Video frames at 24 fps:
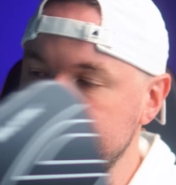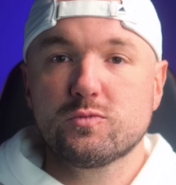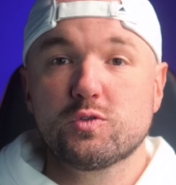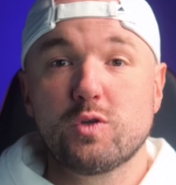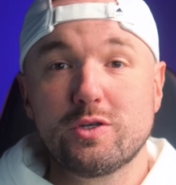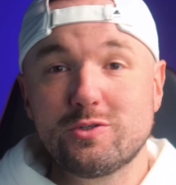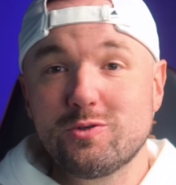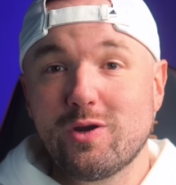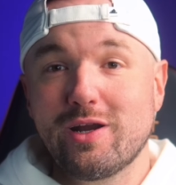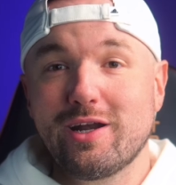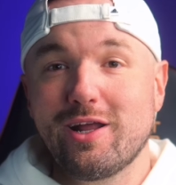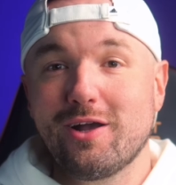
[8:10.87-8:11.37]
So
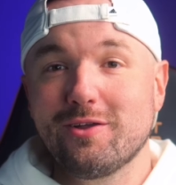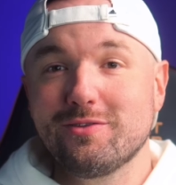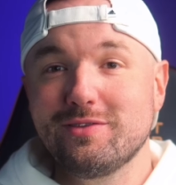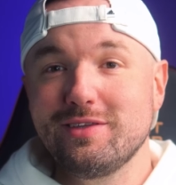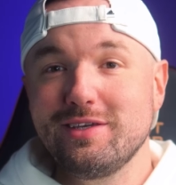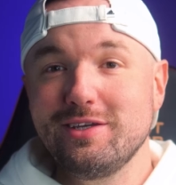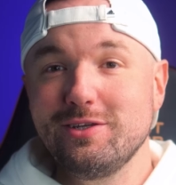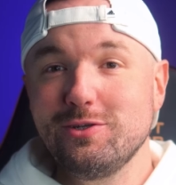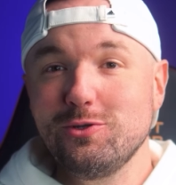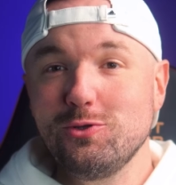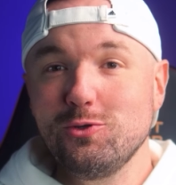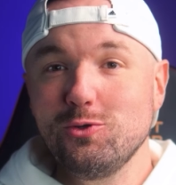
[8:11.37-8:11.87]
I tried out
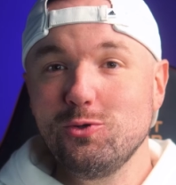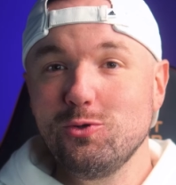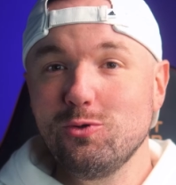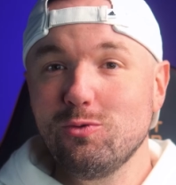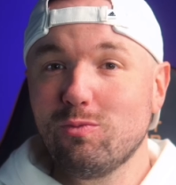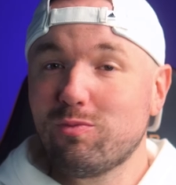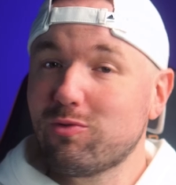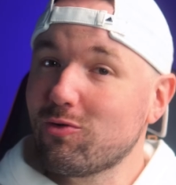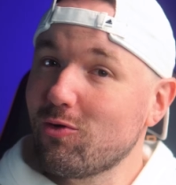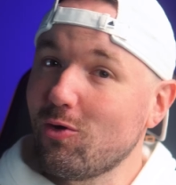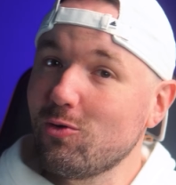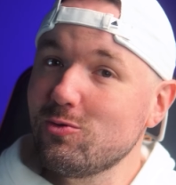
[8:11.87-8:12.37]
the new
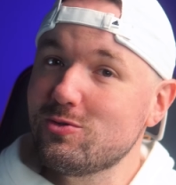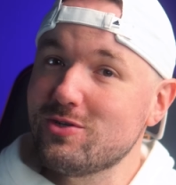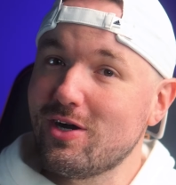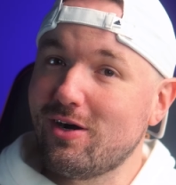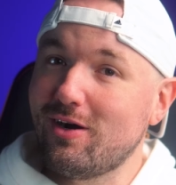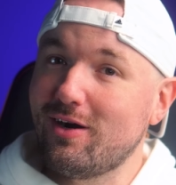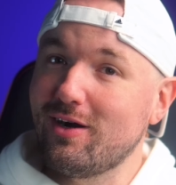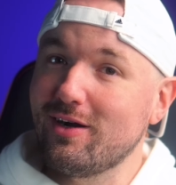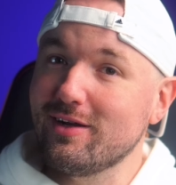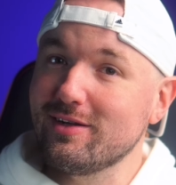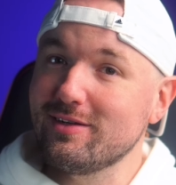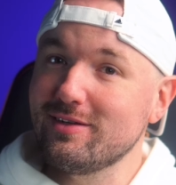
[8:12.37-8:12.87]

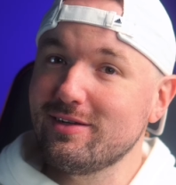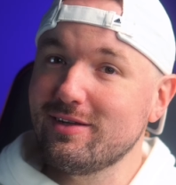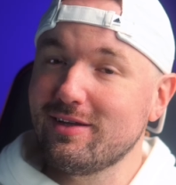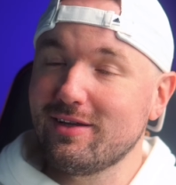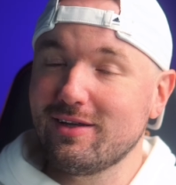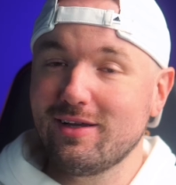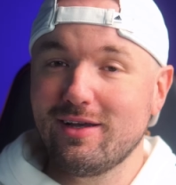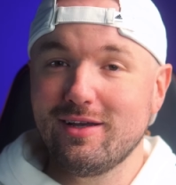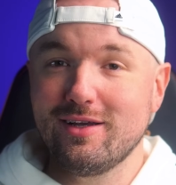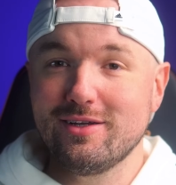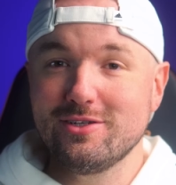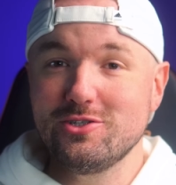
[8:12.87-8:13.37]
Proton
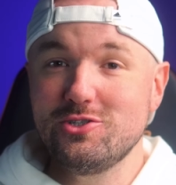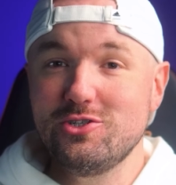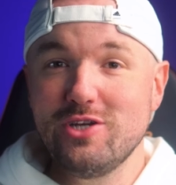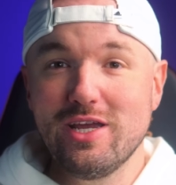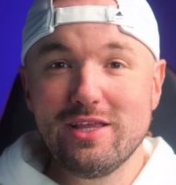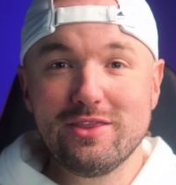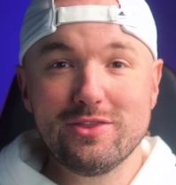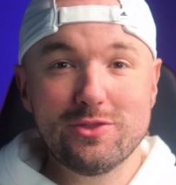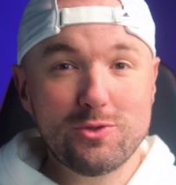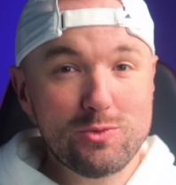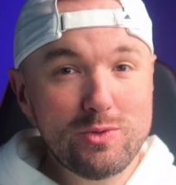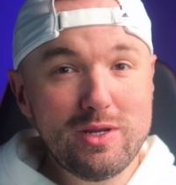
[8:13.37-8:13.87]

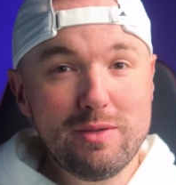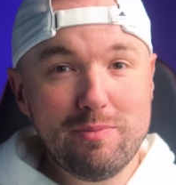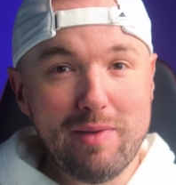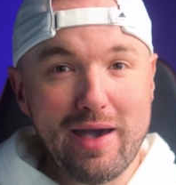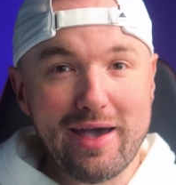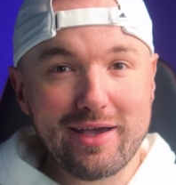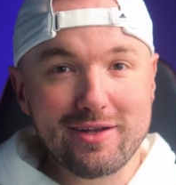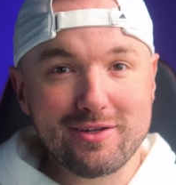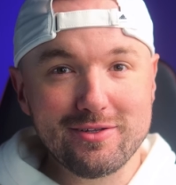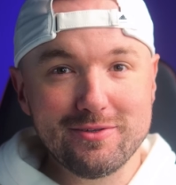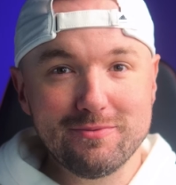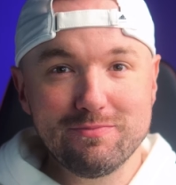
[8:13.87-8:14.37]
Gen 3
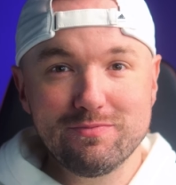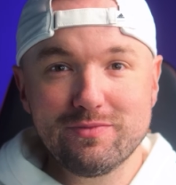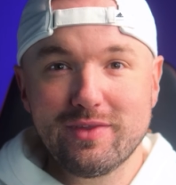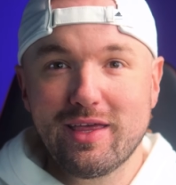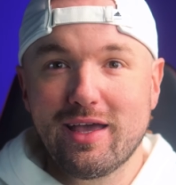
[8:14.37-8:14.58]
paddle.